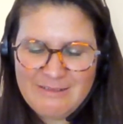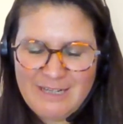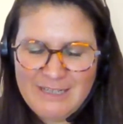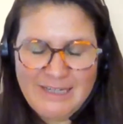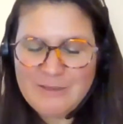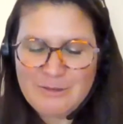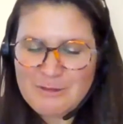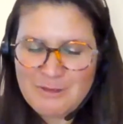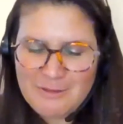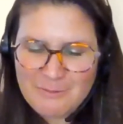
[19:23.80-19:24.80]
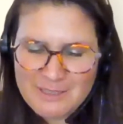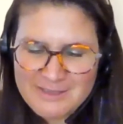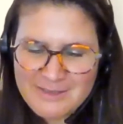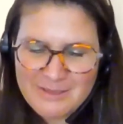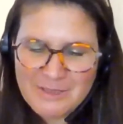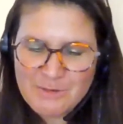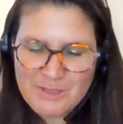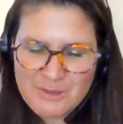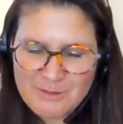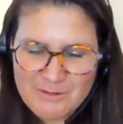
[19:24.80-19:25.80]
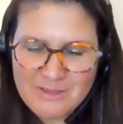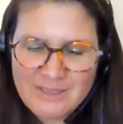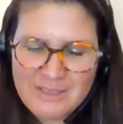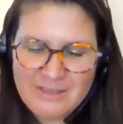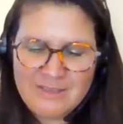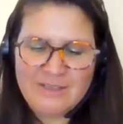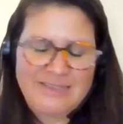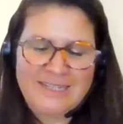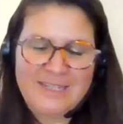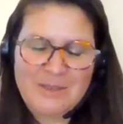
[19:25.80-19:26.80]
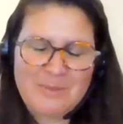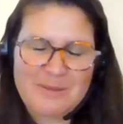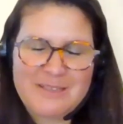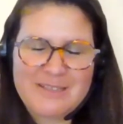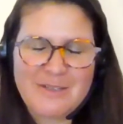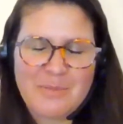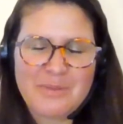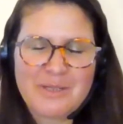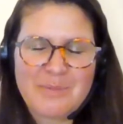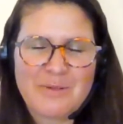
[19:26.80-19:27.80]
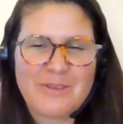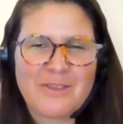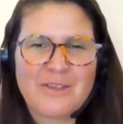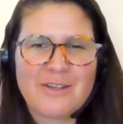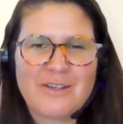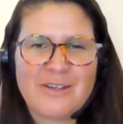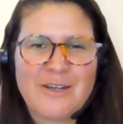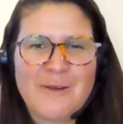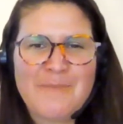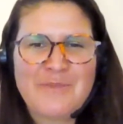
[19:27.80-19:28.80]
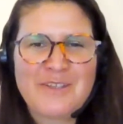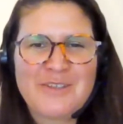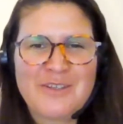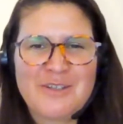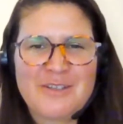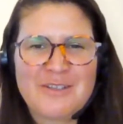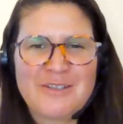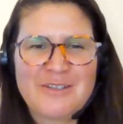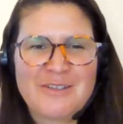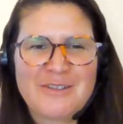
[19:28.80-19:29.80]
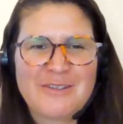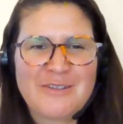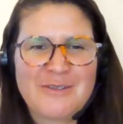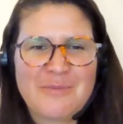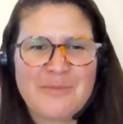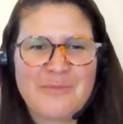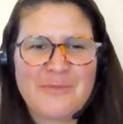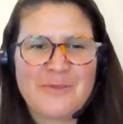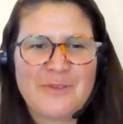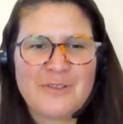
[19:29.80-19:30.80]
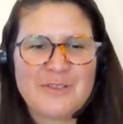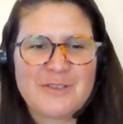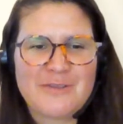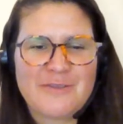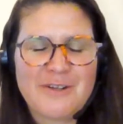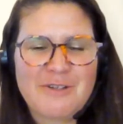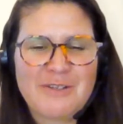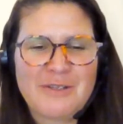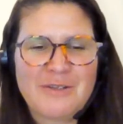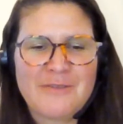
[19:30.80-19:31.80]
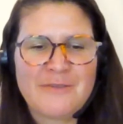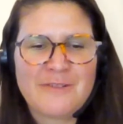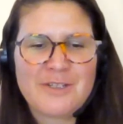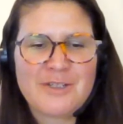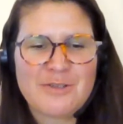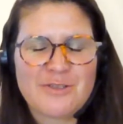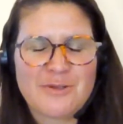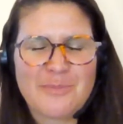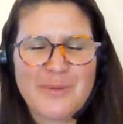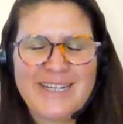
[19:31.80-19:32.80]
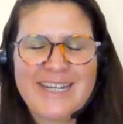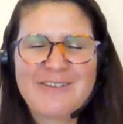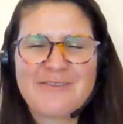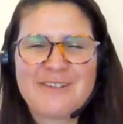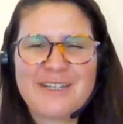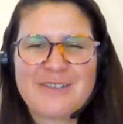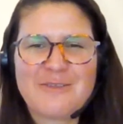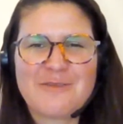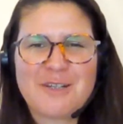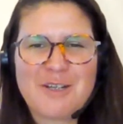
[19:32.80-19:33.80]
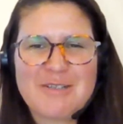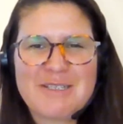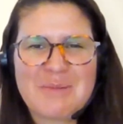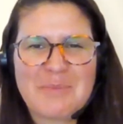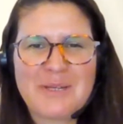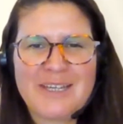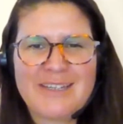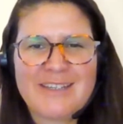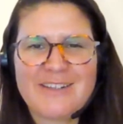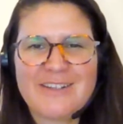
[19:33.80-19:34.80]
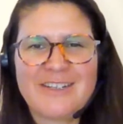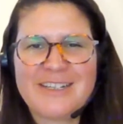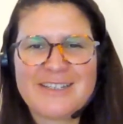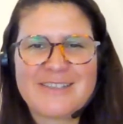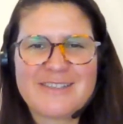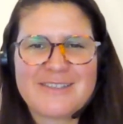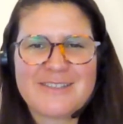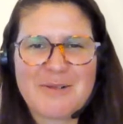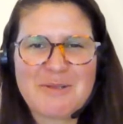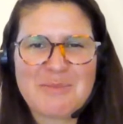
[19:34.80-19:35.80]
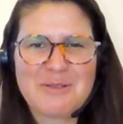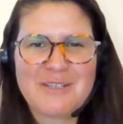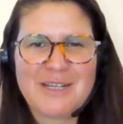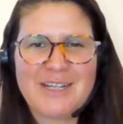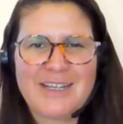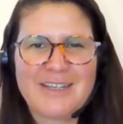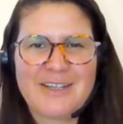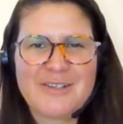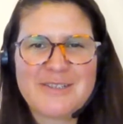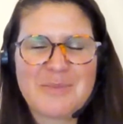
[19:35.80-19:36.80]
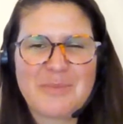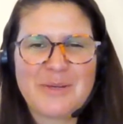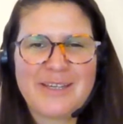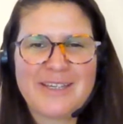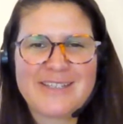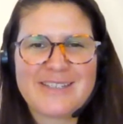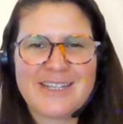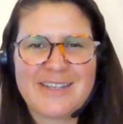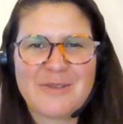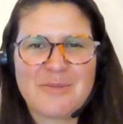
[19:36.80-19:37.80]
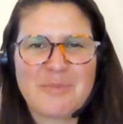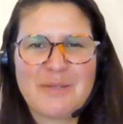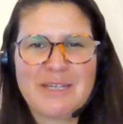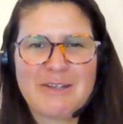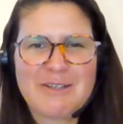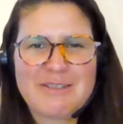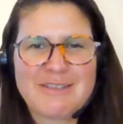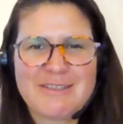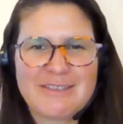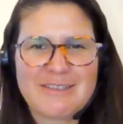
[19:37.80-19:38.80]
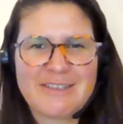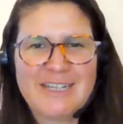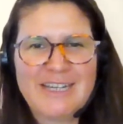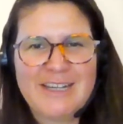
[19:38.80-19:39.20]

and I don't know what is the literature talking uh, saying about this topic, but the the the the very vicious bad effect of gossiping it's terrible. I like gossiping is like the biggest uh,